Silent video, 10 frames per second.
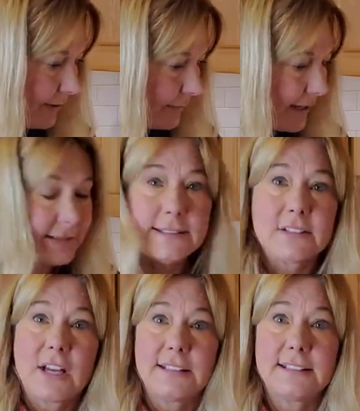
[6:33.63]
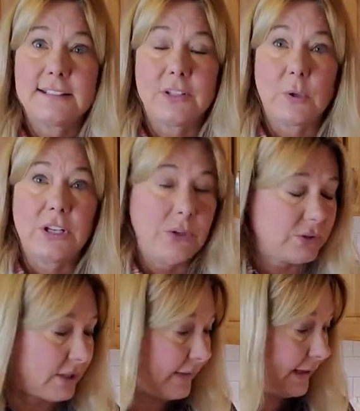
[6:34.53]
pasta sauce is you can use
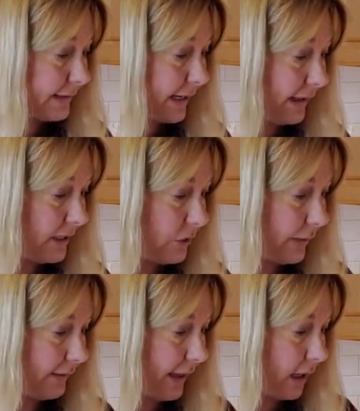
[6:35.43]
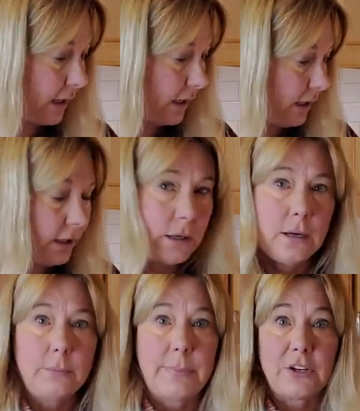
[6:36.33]
on these. I like doing like a
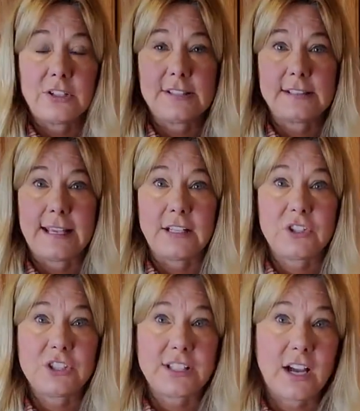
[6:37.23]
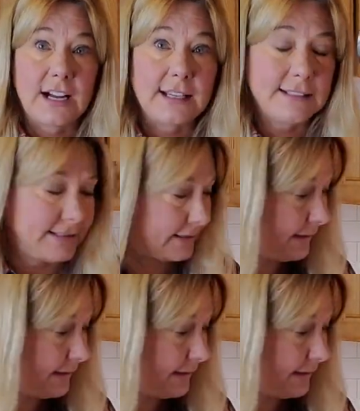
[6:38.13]
butter sage sauce.